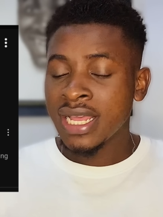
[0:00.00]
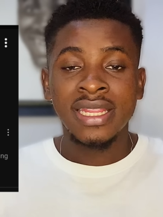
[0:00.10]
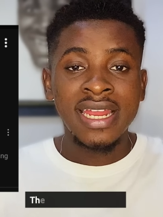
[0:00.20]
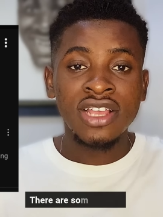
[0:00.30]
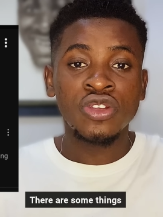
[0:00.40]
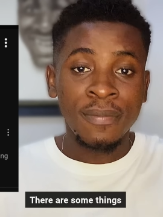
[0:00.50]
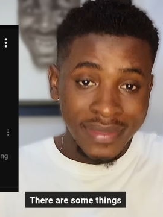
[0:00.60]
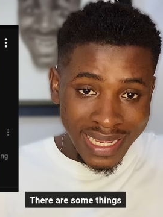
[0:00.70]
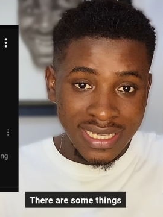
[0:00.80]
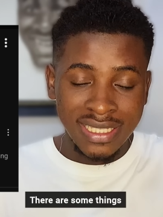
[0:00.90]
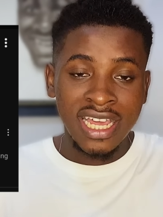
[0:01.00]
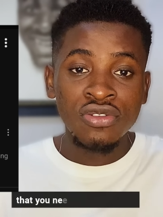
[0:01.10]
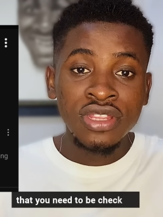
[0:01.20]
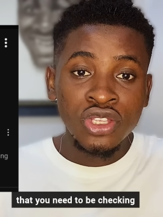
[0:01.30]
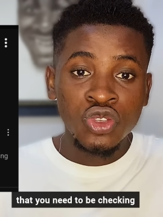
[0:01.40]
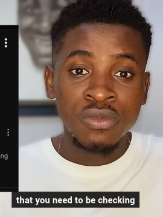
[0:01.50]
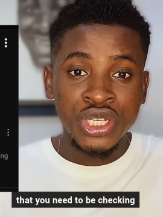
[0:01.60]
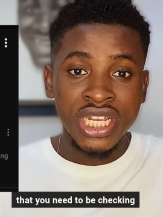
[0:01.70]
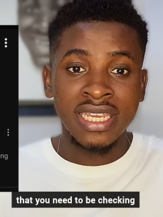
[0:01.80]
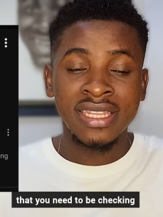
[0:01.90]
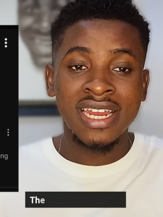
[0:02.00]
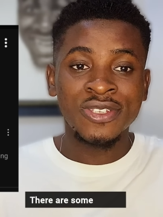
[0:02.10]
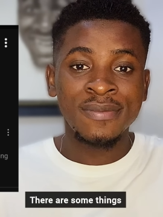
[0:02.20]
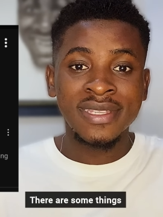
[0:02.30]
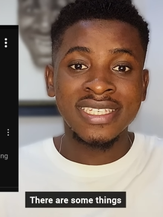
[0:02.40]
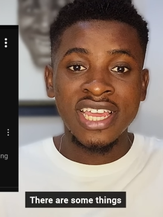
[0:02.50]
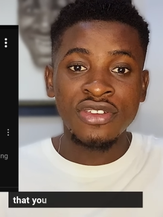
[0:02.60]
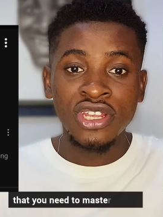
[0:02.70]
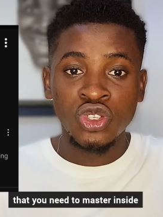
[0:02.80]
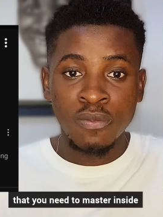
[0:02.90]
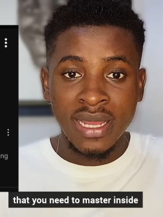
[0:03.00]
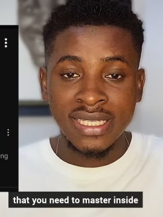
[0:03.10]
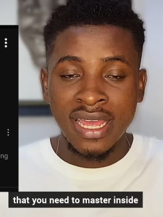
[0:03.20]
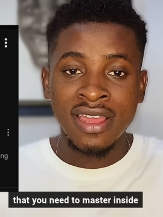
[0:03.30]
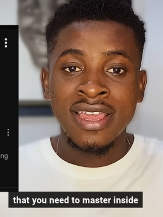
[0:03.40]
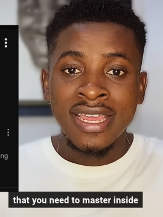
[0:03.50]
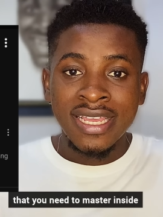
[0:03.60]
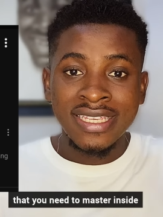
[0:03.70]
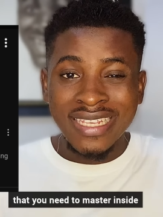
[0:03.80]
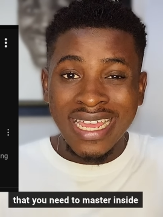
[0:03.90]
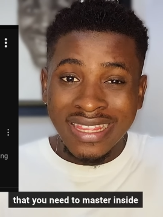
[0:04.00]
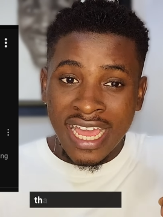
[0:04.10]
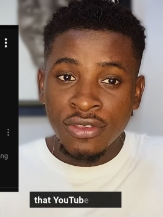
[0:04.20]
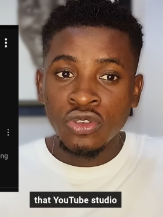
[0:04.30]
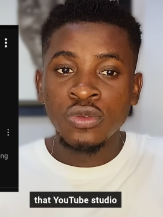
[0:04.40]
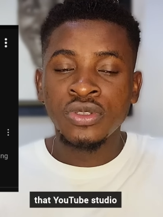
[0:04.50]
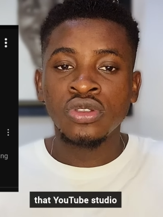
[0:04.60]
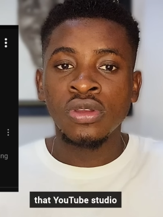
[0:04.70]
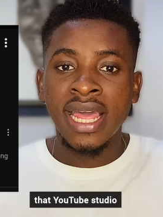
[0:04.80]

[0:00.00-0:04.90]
There are some things that you need to be checking. There are some things that you need to master inside that YouTube studio.